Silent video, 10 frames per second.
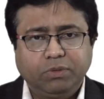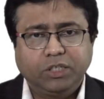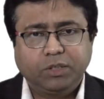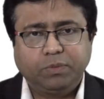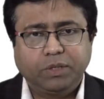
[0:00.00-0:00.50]

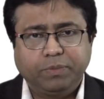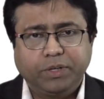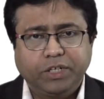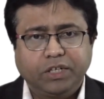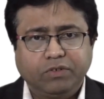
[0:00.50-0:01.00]
been
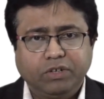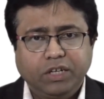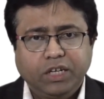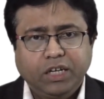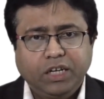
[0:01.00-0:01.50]
separated out
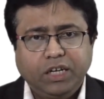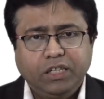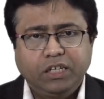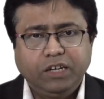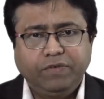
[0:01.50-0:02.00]

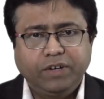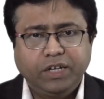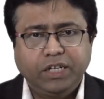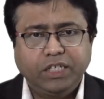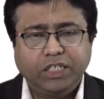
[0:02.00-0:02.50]
in the
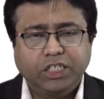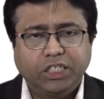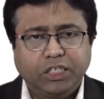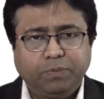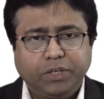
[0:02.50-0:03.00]
different regions in
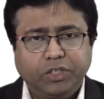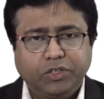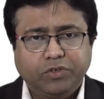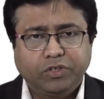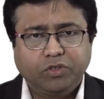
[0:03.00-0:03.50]
the space.
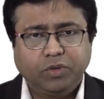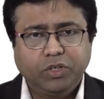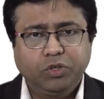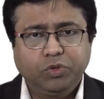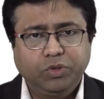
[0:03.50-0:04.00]
So what
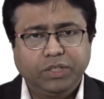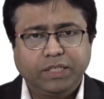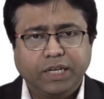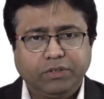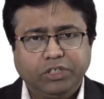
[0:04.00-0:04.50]
you do is
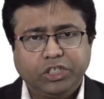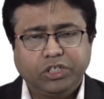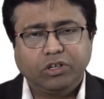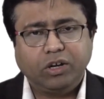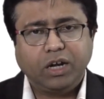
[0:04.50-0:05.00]
that you just
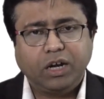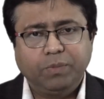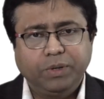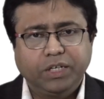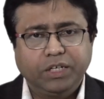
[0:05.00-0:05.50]
draw
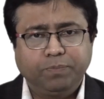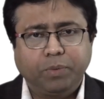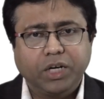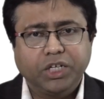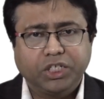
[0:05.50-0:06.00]
arbitrary
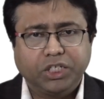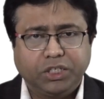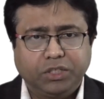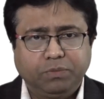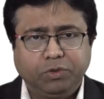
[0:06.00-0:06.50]

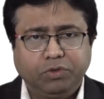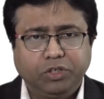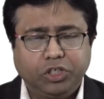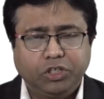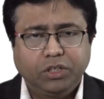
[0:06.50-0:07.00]
partitions between
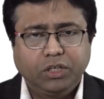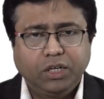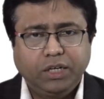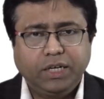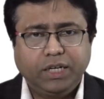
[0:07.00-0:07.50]
these
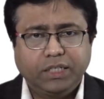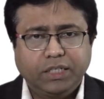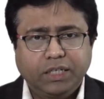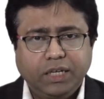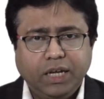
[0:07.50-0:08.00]
data
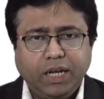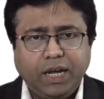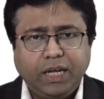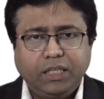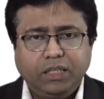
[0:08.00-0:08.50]
sets,
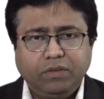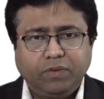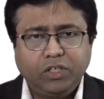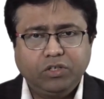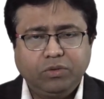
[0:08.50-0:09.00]
and
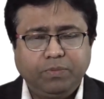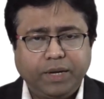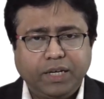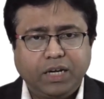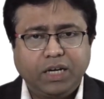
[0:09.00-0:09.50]
once you
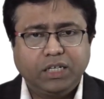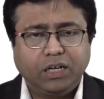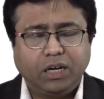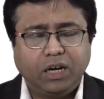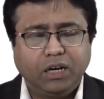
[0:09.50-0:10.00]
make an
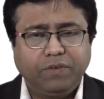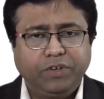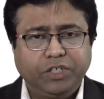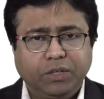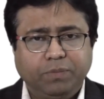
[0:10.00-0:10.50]

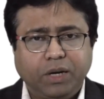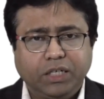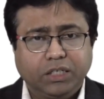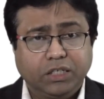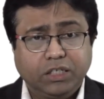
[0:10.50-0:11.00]
artificial
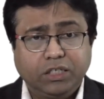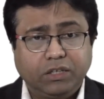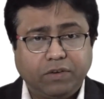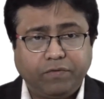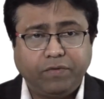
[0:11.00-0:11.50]
partition, this is
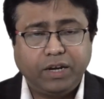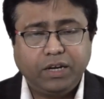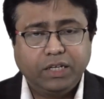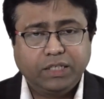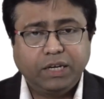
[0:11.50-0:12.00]
a
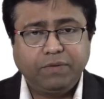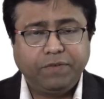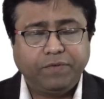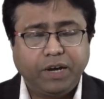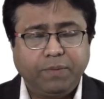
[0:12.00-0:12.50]
well
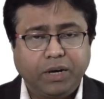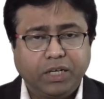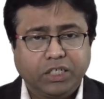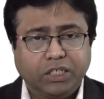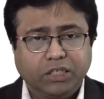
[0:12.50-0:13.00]
self-defined
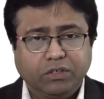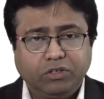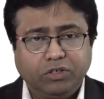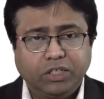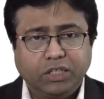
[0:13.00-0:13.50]
partition.
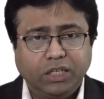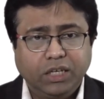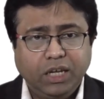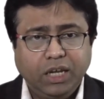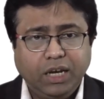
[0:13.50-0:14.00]
There is
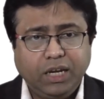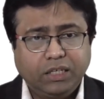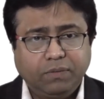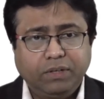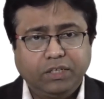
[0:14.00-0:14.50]
nothing like
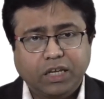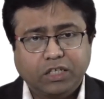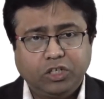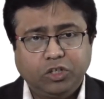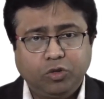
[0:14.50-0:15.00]
someone is
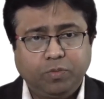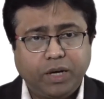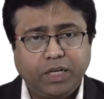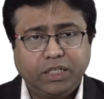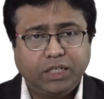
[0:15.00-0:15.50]
asking you to
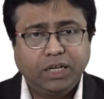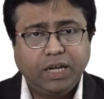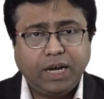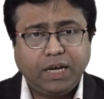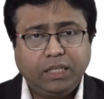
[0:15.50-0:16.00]
partition
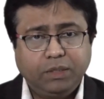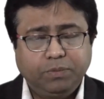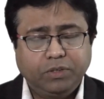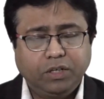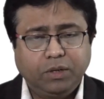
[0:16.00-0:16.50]
at this
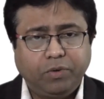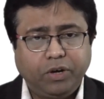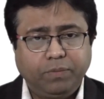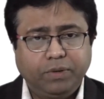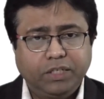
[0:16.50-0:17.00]
particular
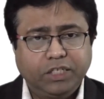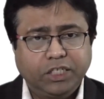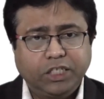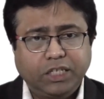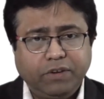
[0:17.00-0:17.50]
point, but this
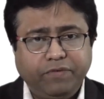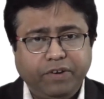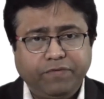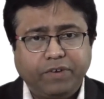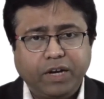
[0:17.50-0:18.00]
is a
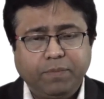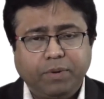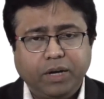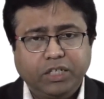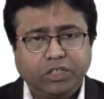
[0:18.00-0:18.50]
self-defined
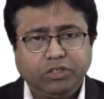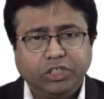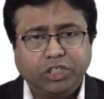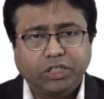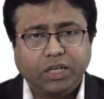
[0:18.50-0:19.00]
partition.
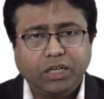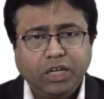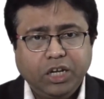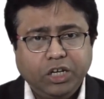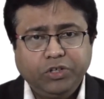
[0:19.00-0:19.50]
You just can
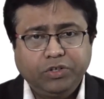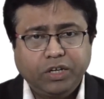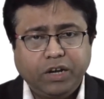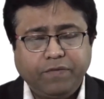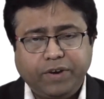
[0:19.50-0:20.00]

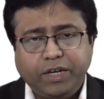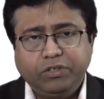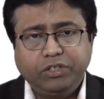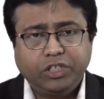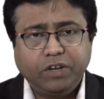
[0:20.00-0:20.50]
user-defined.
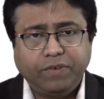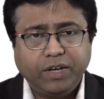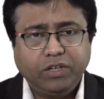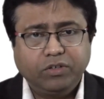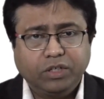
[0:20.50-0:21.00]
You just
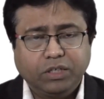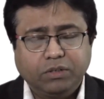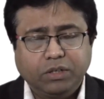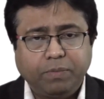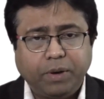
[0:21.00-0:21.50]
define
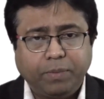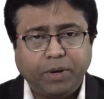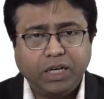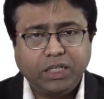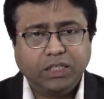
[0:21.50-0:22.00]
yourselves and
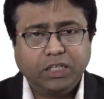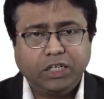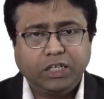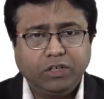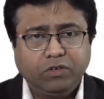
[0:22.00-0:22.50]
partition the
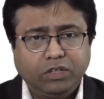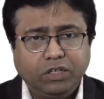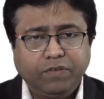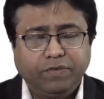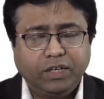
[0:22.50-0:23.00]
data into
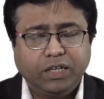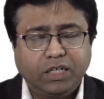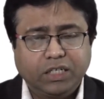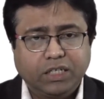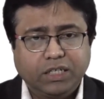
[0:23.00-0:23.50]
different
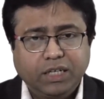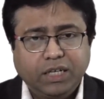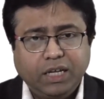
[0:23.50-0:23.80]
clusters.